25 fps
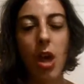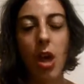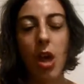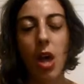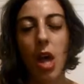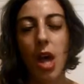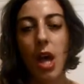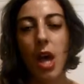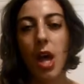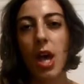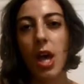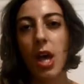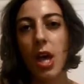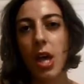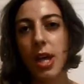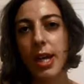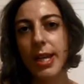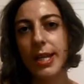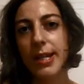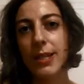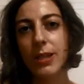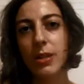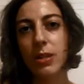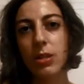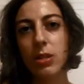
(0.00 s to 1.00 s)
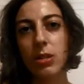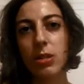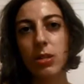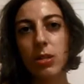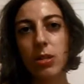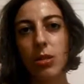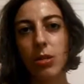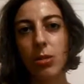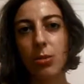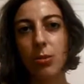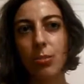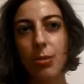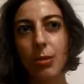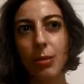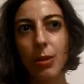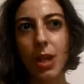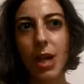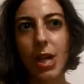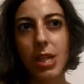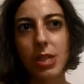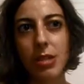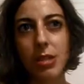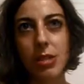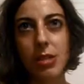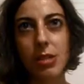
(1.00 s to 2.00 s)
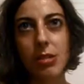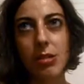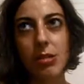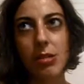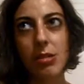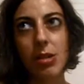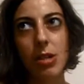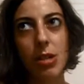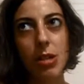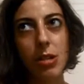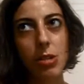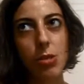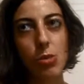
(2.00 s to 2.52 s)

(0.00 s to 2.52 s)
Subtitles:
And plus it's